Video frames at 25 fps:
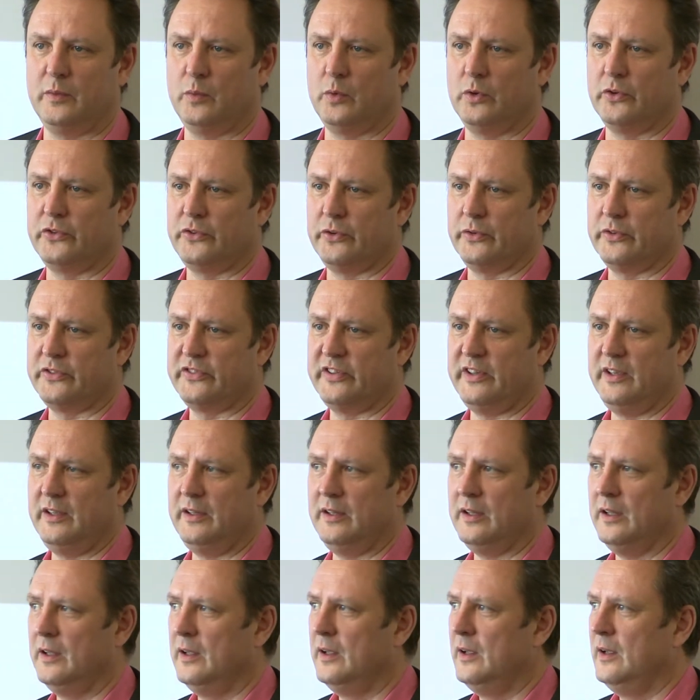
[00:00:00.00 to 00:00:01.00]
Warsaw
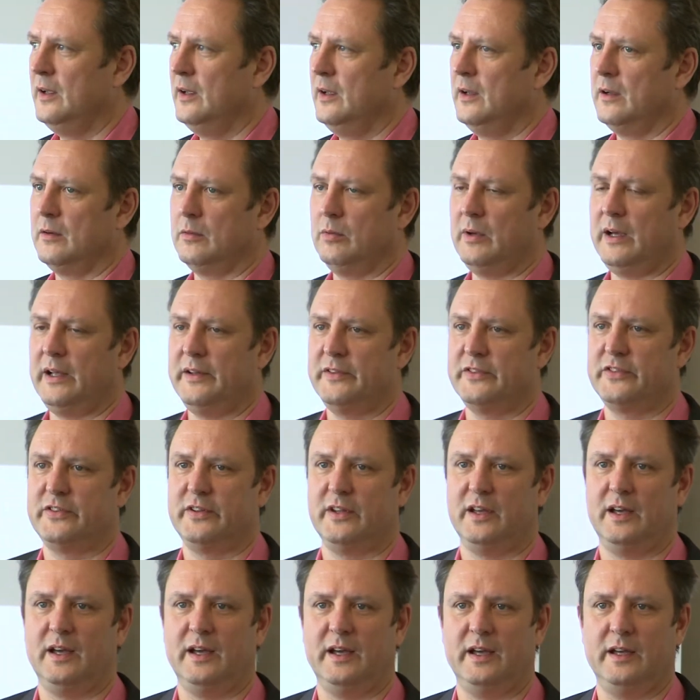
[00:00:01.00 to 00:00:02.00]
scene. Runs
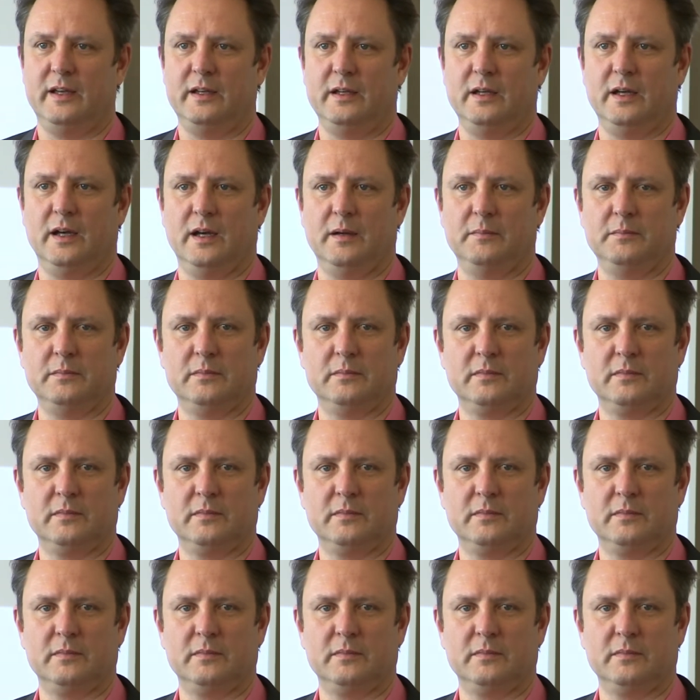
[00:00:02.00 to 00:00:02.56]
a